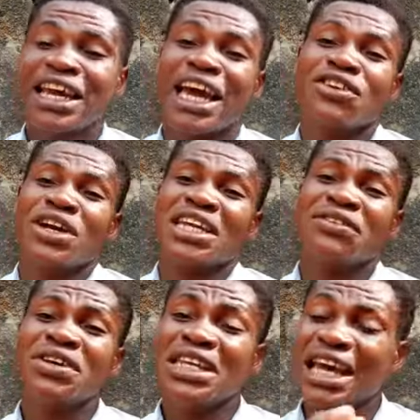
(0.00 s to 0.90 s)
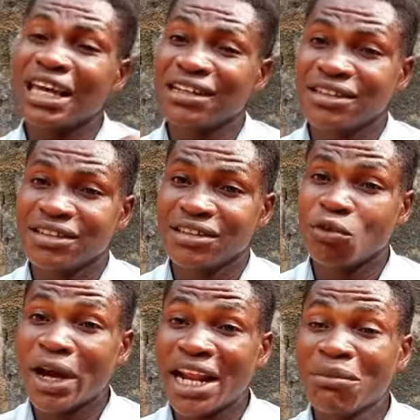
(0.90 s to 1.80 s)
and you are giving them
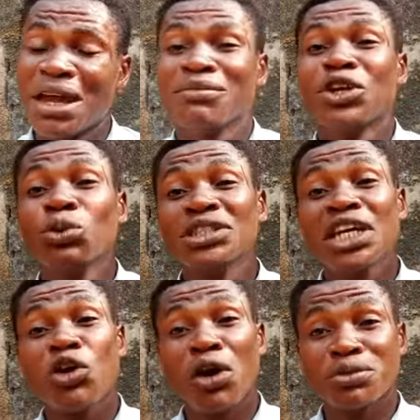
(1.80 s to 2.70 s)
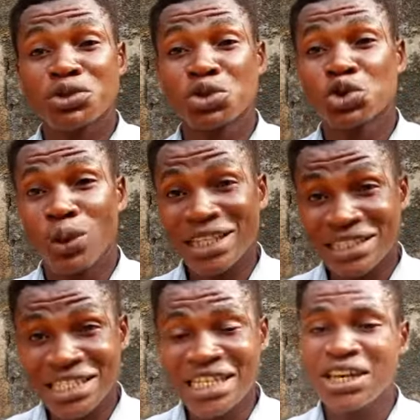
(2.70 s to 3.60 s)
1 mm, they will take up to
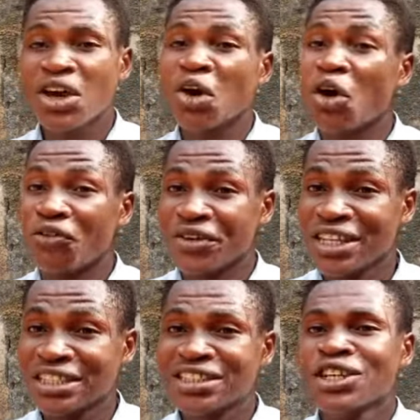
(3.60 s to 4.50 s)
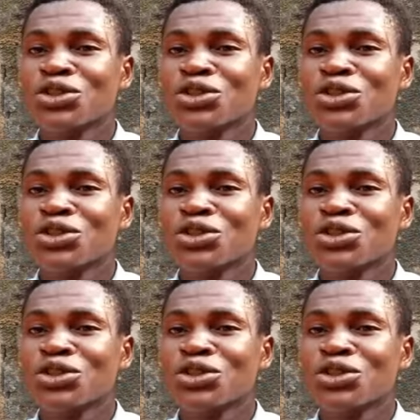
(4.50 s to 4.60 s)
20 of it.